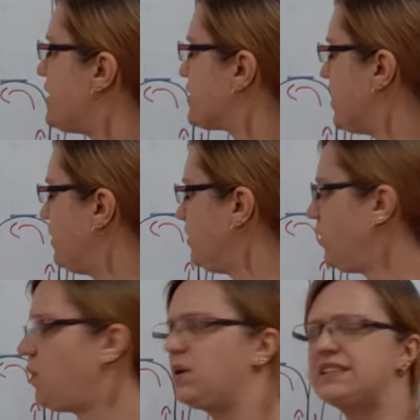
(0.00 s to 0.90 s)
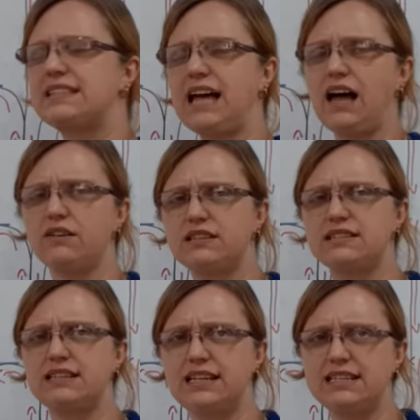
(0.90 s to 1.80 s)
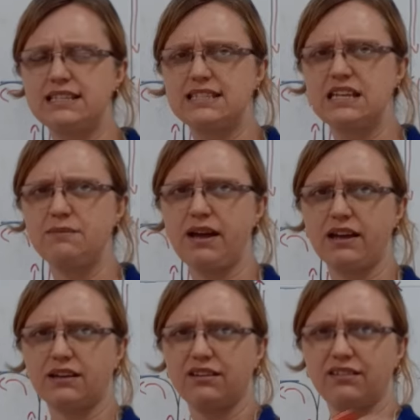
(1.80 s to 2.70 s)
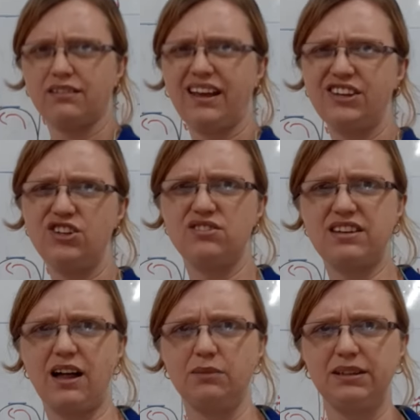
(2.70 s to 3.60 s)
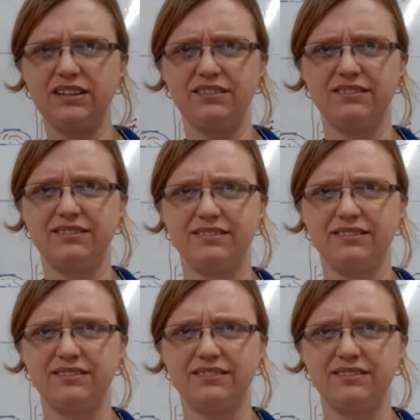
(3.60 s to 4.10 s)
So, what sound does the letter C make? Can you tell me?